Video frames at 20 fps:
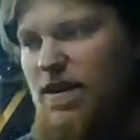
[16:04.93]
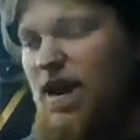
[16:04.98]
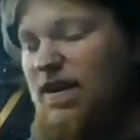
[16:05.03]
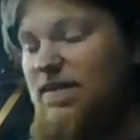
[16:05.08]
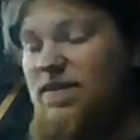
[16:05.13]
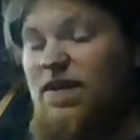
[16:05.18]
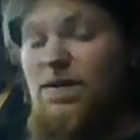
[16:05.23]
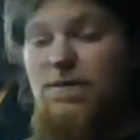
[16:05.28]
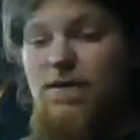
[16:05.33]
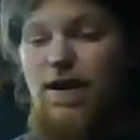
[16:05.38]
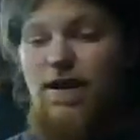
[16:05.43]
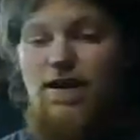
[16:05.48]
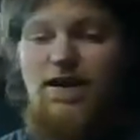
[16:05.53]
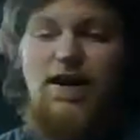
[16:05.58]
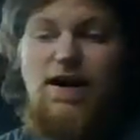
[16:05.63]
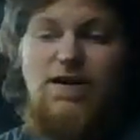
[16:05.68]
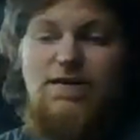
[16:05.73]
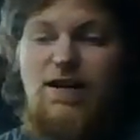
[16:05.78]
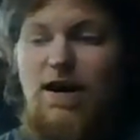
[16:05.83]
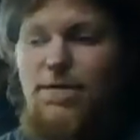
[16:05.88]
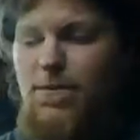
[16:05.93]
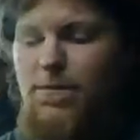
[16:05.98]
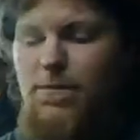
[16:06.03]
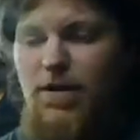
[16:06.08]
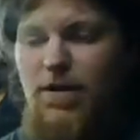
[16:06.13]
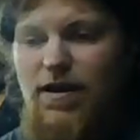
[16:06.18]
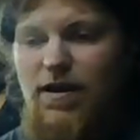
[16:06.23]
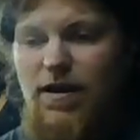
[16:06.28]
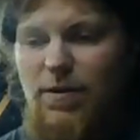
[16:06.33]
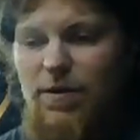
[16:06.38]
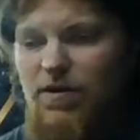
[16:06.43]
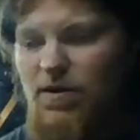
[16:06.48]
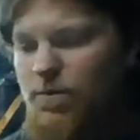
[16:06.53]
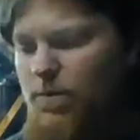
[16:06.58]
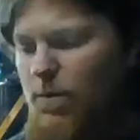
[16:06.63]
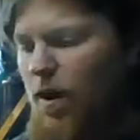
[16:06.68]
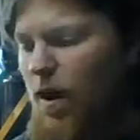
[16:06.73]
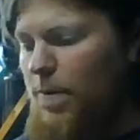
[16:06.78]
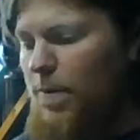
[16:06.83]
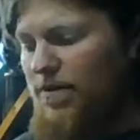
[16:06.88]
And sometimes, a lot of time, they're breaking with
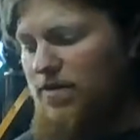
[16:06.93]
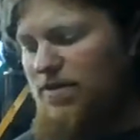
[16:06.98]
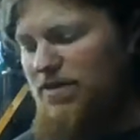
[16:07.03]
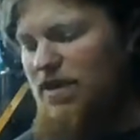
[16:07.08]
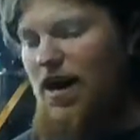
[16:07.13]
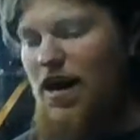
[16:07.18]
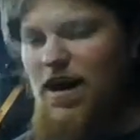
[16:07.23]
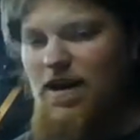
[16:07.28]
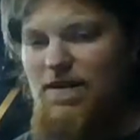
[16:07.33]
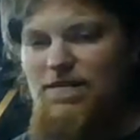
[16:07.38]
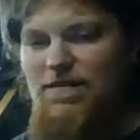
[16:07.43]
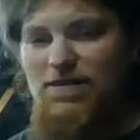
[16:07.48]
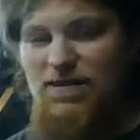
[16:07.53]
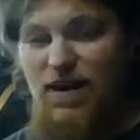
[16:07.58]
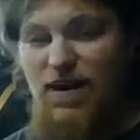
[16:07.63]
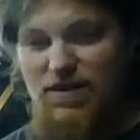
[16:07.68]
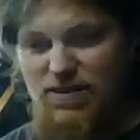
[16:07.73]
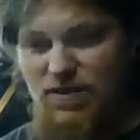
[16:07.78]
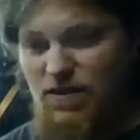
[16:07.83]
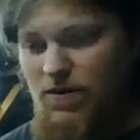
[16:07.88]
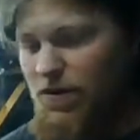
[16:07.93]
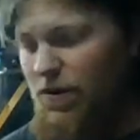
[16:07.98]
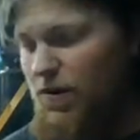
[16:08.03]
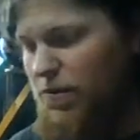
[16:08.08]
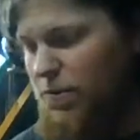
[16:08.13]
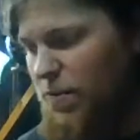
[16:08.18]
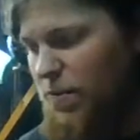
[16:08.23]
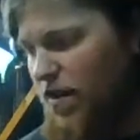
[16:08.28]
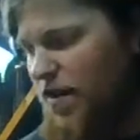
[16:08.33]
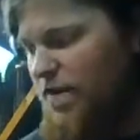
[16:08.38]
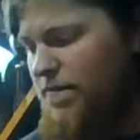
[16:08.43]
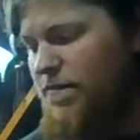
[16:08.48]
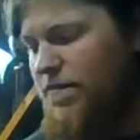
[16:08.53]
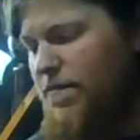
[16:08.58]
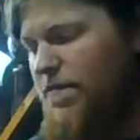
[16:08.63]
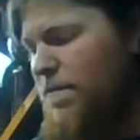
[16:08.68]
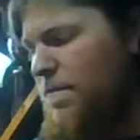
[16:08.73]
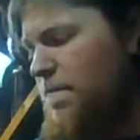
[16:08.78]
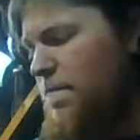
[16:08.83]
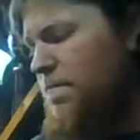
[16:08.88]
weapons, knives, guns of their own,
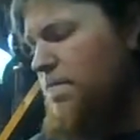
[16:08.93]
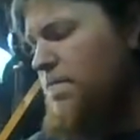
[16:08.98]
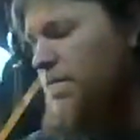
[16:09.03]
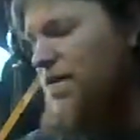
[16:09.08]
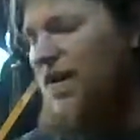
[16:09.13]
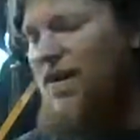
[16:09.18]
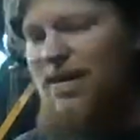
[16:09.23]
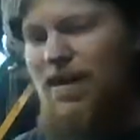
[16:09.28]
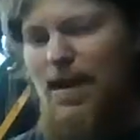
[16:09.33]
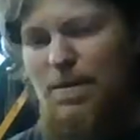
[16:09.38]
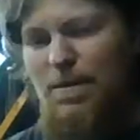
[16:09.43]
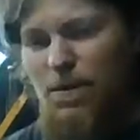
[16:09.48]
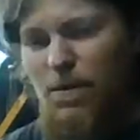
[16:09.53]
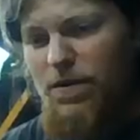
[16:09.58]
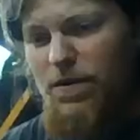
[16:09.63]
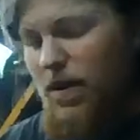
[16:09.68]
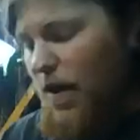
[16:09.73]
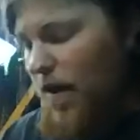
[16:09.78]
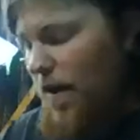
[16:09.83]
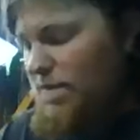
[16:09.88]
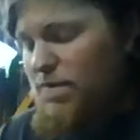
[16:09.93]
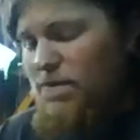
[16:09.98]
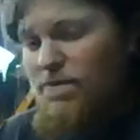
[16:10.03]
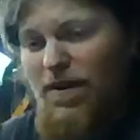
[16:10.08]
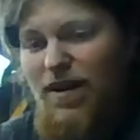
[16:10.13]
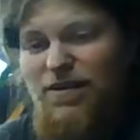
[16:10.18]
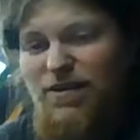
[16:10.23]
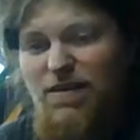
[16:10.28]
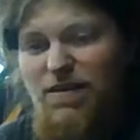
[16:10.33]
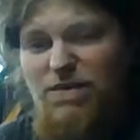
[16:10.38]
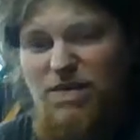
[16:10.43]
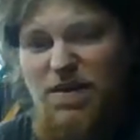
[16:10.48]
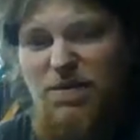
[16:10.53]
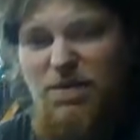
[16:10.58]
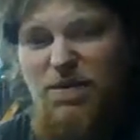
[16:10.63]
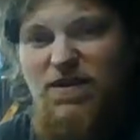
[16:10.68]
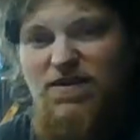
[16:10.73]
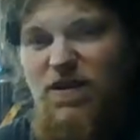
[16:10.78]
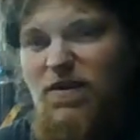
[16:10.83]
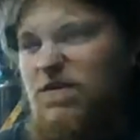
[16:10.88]
whatever. And at that point, I have the right to
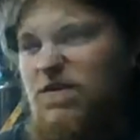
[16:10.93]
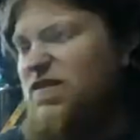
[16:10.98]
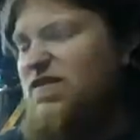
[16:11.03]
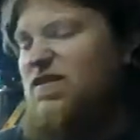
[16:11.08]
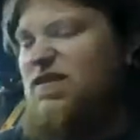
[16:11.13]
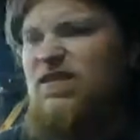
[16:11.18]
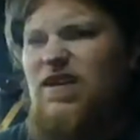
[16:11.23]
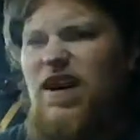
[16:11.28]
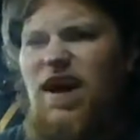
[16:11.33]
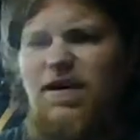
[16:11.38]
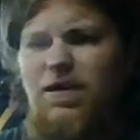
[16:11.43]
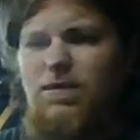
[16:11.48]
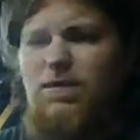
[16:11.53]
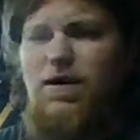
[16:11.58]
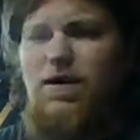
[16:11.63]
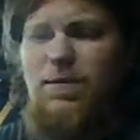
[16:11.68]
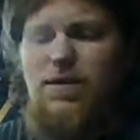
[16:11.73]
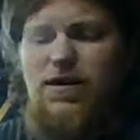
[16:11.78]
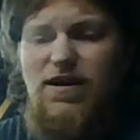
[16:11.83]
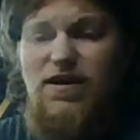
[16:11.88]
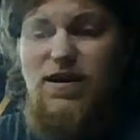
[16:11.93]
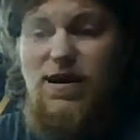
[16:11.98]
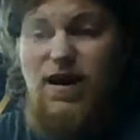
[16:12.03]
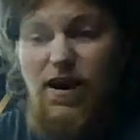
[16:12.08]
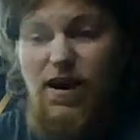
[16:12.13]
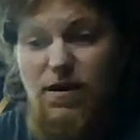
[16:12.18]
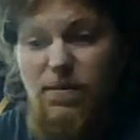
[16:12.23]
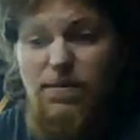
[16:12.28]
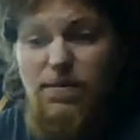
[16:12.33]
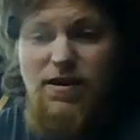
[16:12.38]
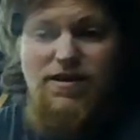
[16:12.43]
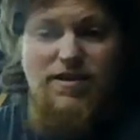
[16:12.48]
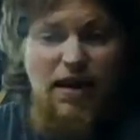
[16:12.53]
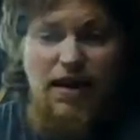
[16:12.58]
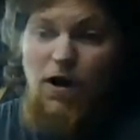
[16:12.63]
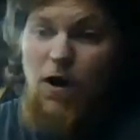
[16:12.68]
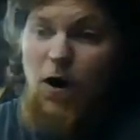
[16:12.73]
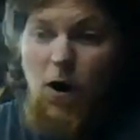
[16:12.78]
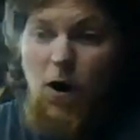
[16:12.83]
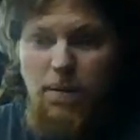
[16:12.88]
defend myself because this guy could be coming in to kill me and
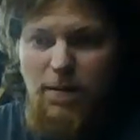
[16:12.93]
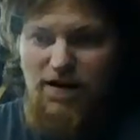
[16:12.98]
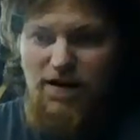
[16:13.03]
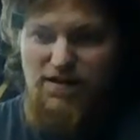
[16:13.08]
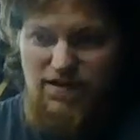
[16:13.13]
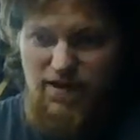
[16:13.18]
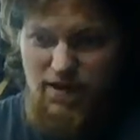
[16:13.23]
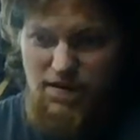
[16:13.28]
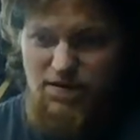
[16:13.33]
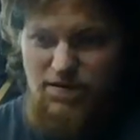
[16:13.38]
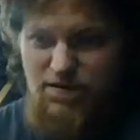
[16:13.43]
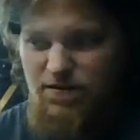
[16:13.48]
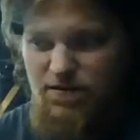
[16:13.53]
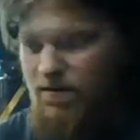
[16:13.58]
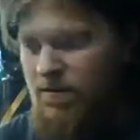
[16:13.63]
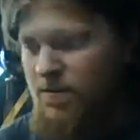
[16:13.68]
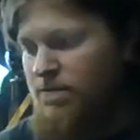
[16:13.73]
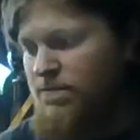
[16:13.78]
take all my stuff.